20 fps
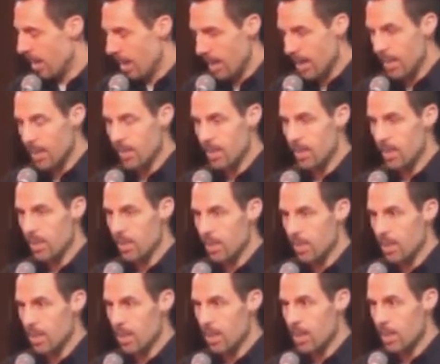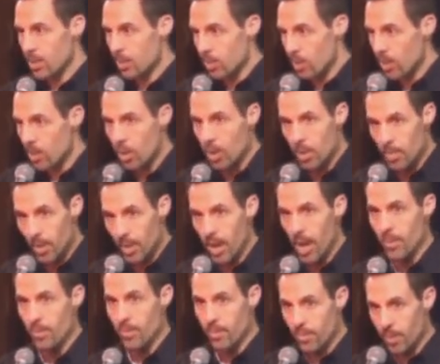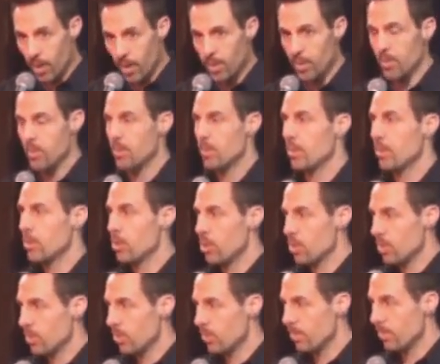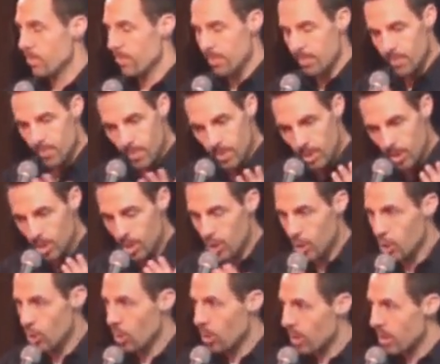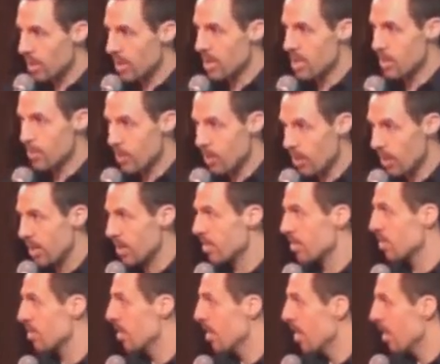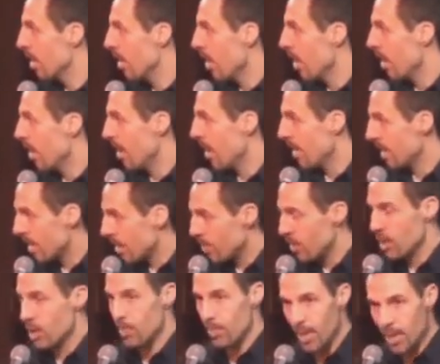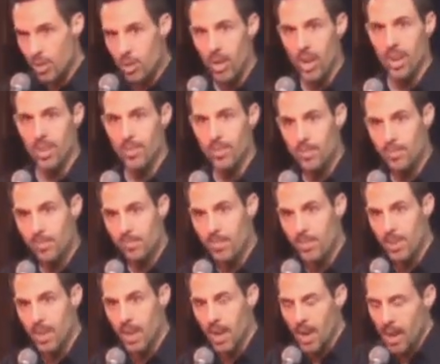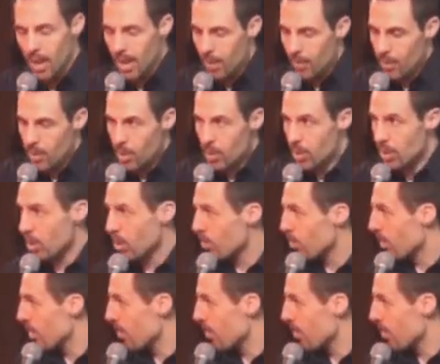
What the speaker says: tonight, it's really all about having fun. Just enjoying the experience and giving it your best shot. And if it doesn't go